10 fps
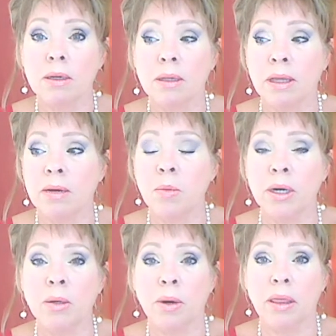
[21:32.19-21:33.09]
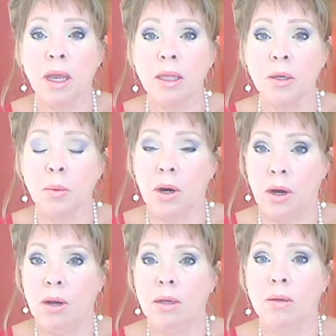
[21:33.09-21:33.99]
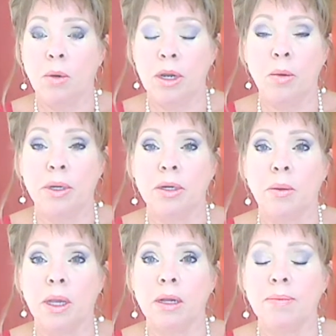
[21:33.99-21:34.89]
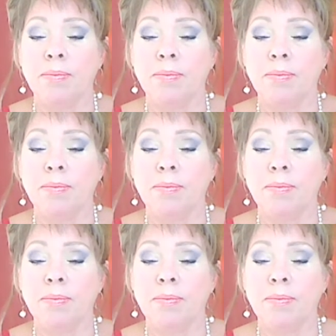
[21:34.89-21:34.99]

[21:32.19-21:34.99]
Let him wonder where the hell you were, what you were doing.